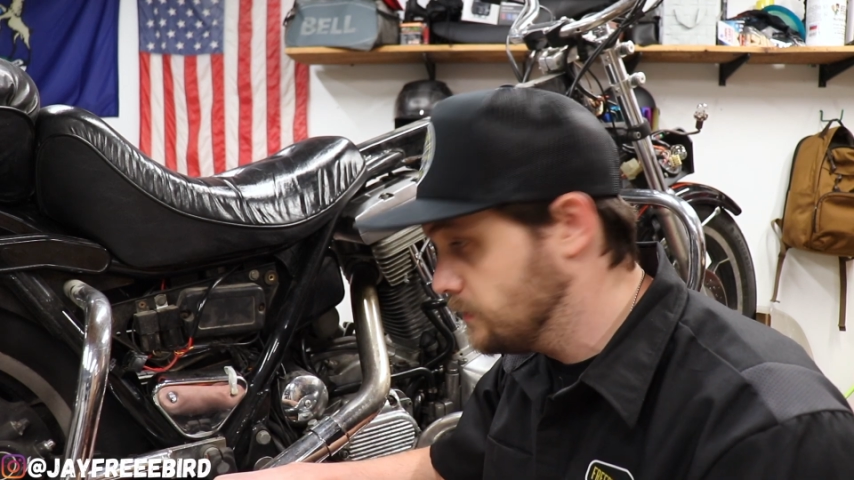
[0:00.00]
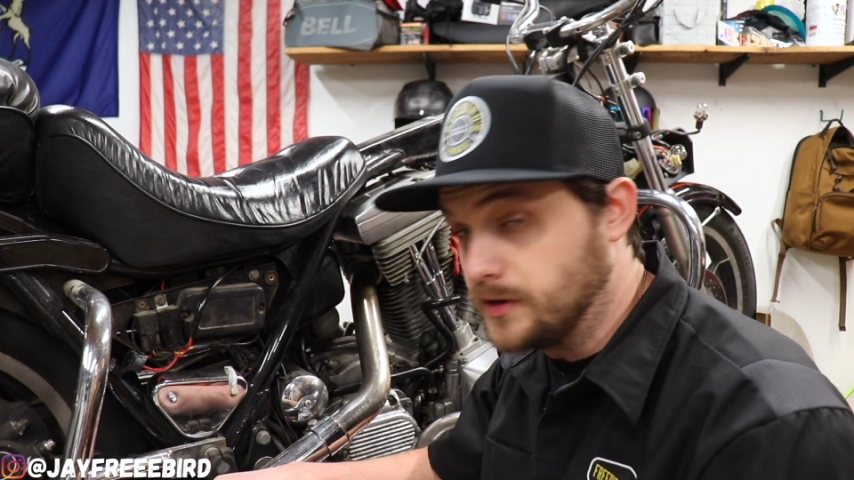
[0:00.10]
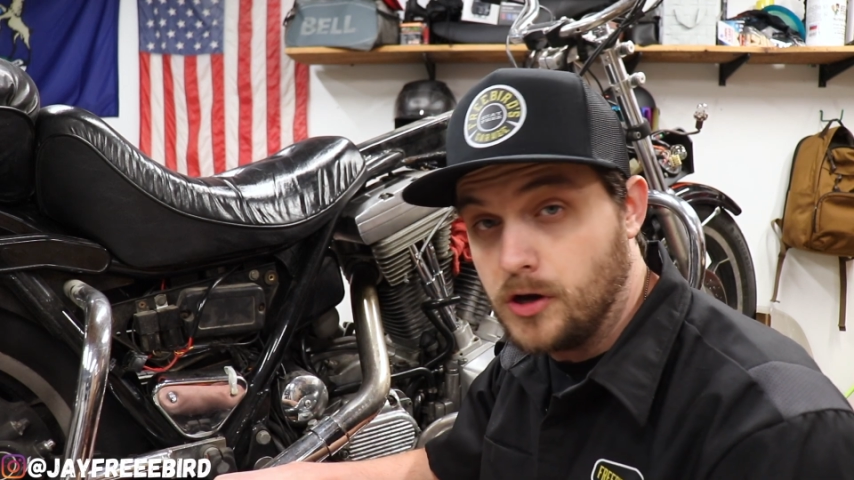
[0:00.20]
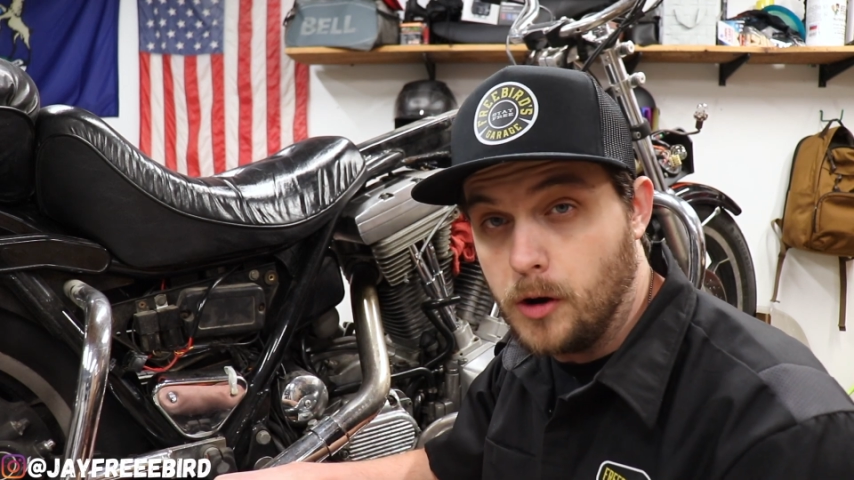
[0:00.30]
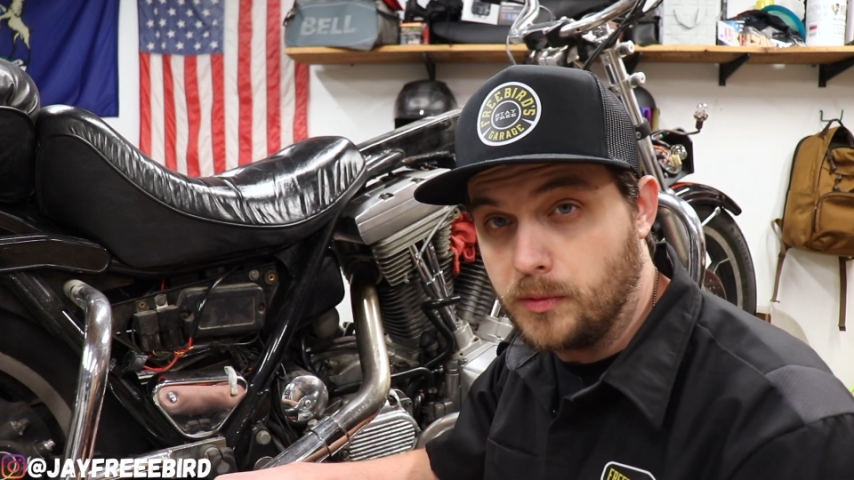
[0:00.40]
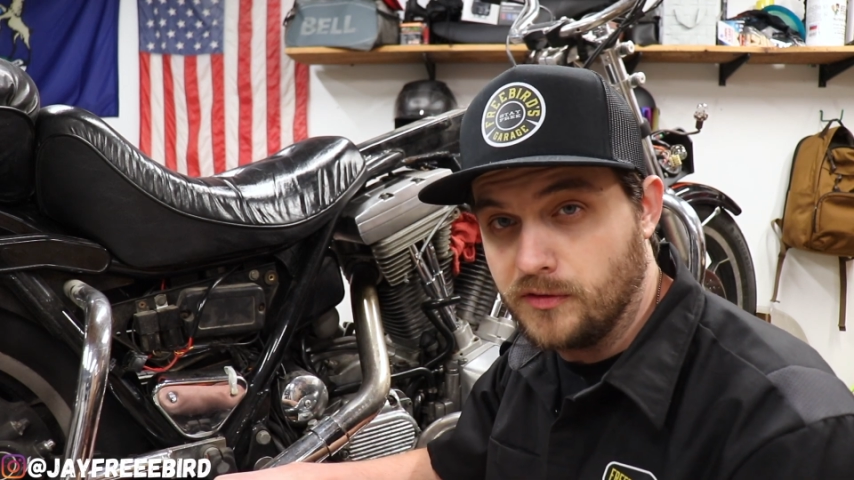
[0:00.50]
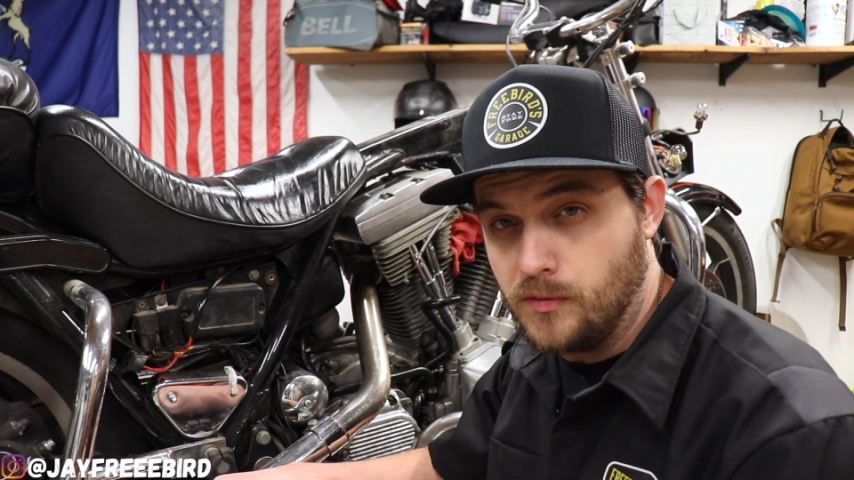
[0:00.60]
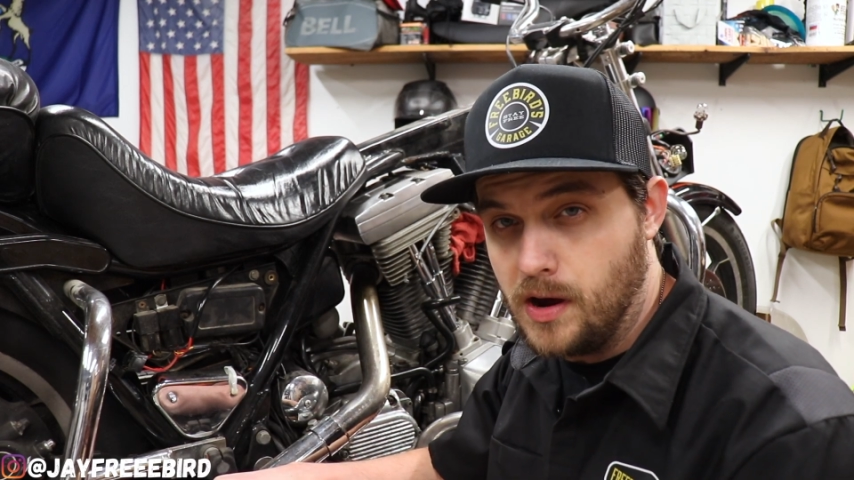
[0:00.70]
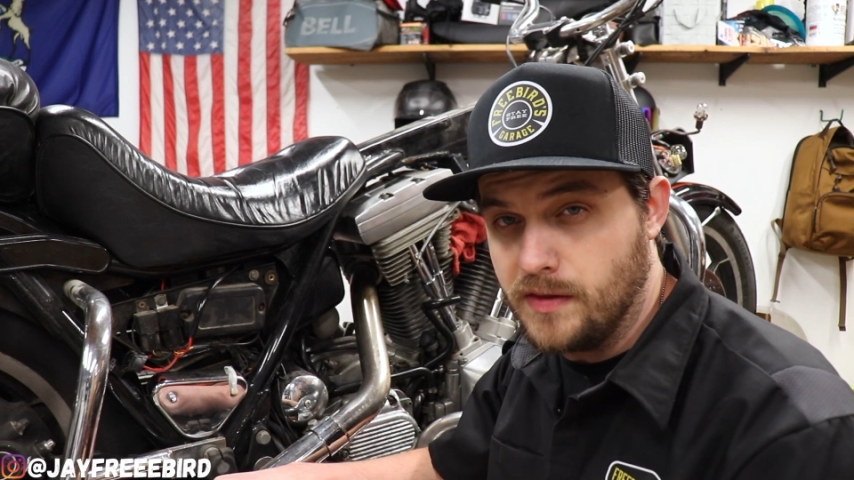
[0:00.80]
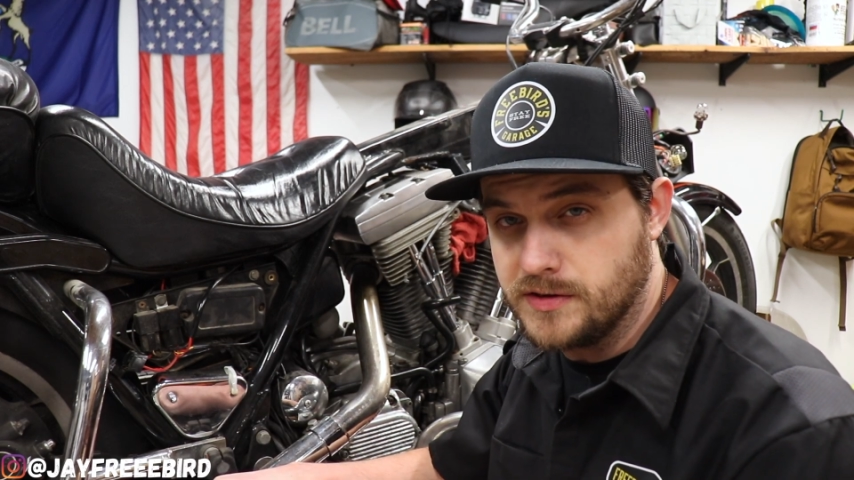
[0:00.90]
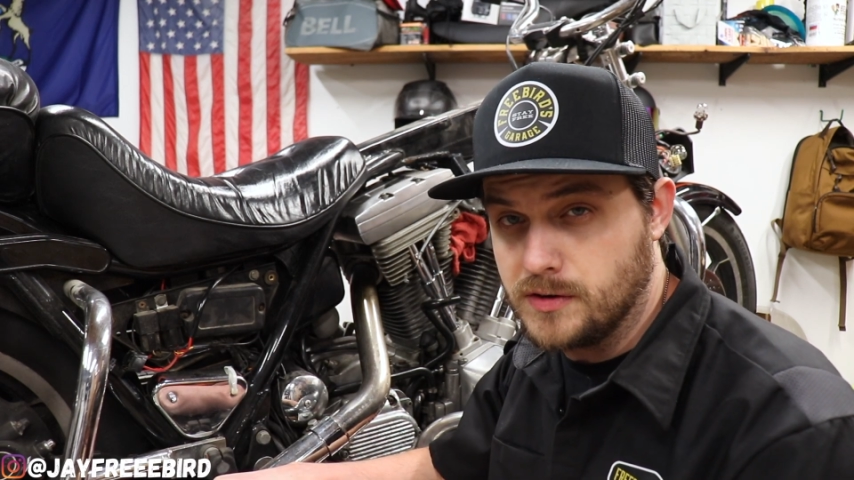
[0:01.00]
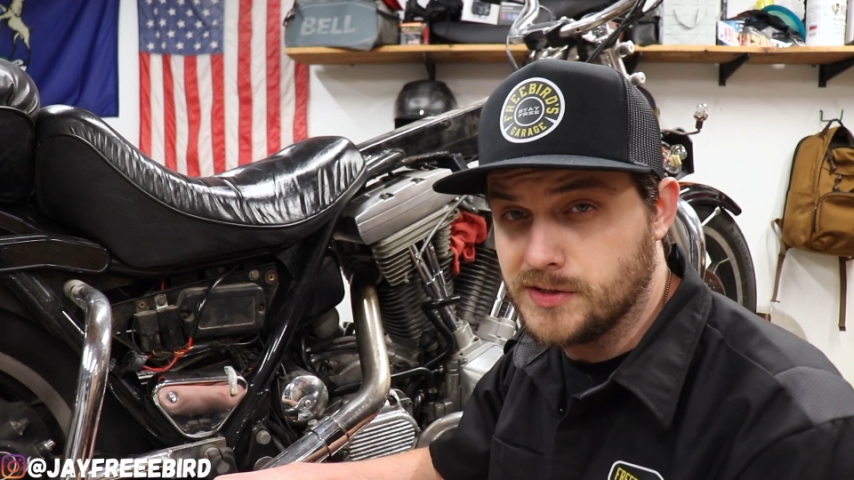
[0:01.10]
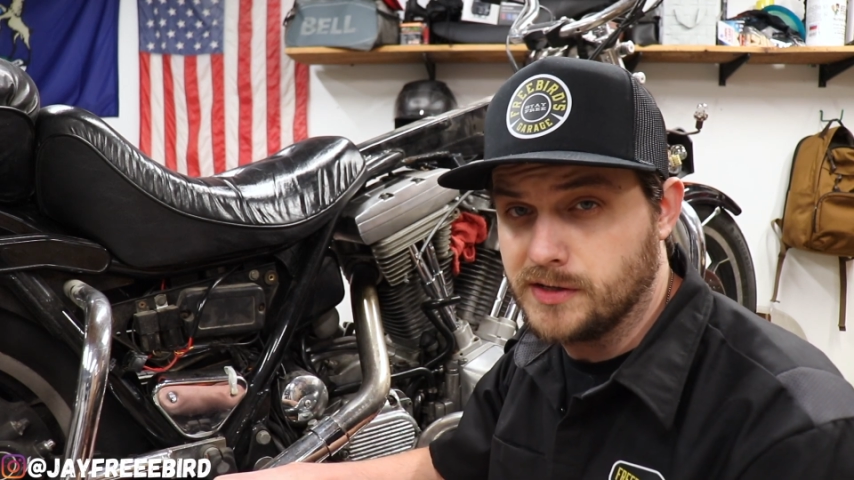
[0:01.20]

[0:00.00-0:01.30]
be the culprit of why the turn